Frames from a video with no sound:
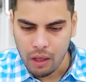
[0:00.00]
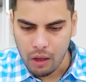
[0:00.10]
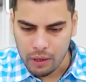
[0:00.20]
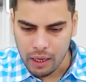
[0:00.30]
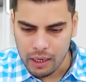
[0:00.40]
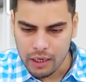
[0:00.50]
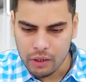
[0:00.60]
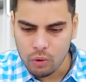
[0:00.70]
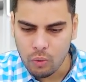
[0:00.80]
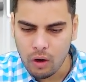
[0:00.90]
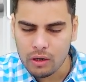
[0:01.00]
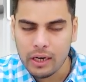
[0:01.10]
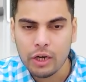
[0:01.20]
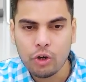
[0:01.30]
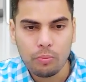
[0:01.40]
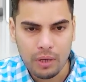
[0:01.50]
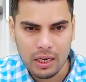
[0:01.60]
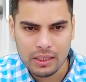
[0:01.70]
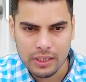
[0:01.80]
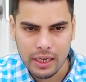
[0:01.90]
okay, into what? Into
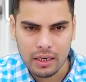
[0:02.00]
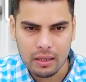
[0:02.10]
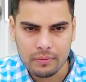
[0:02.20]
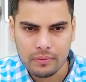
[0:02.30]
billing cycle.